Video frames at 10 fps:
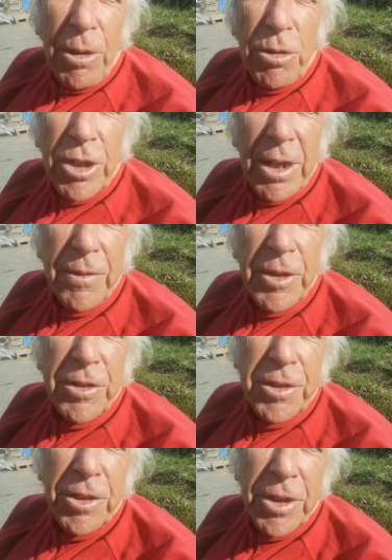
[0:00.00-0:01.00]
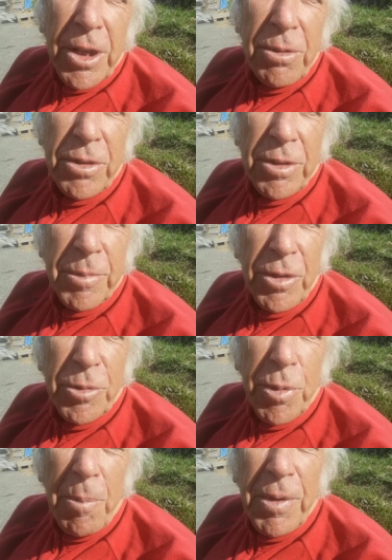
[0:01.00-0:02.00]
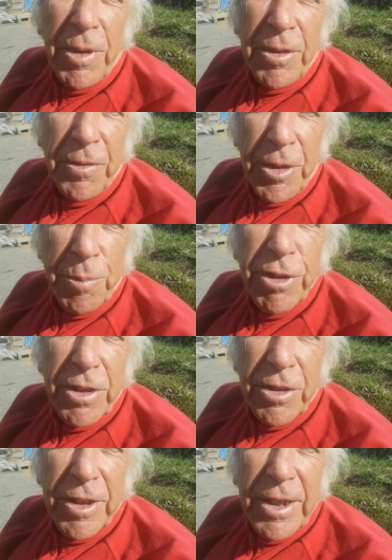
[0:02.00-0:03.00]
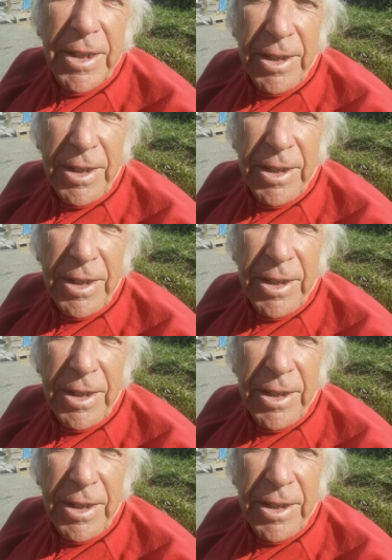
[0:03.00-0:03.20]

O'Sullivan's Disco is the most popular for the Brits.